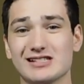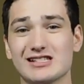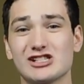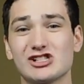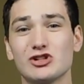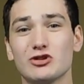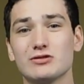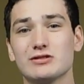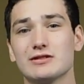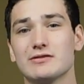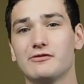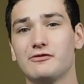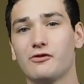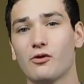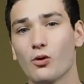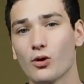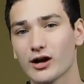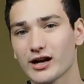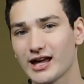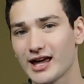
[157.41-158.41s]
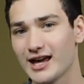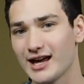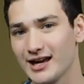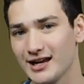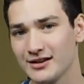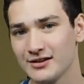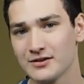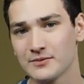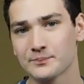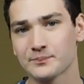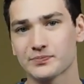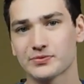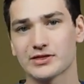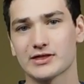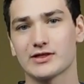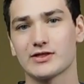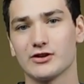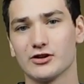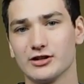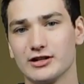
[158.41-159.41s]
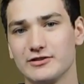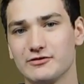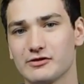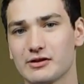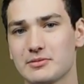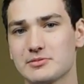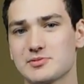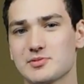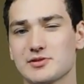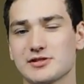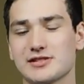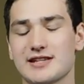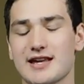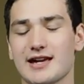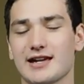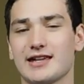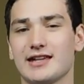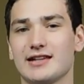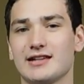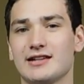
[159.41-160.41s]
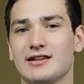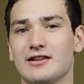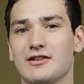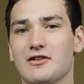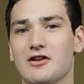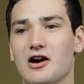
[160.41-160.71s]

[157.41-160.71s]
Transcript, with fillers: It shoots in 4K, 30 frames per second.